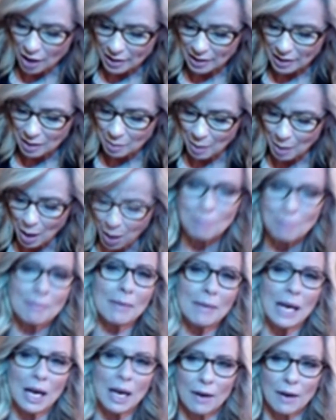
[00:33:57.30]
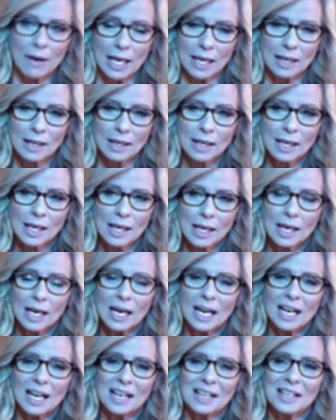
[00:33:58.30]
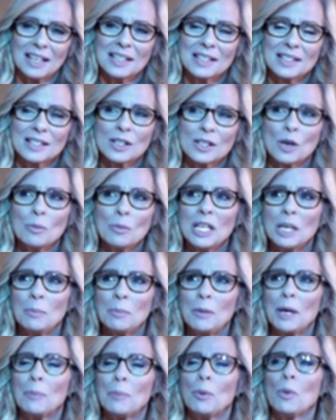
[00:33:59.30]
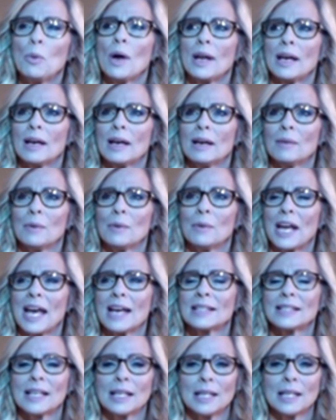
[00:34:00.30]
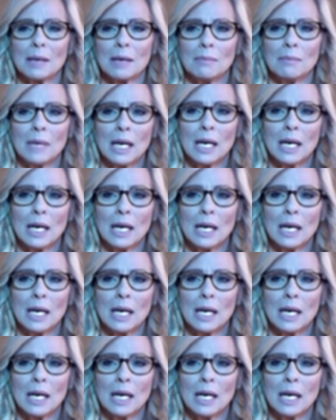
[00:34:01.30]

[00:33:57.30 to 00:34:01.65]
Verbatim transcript: talking about Mary. Uh, so many people want to want to escalate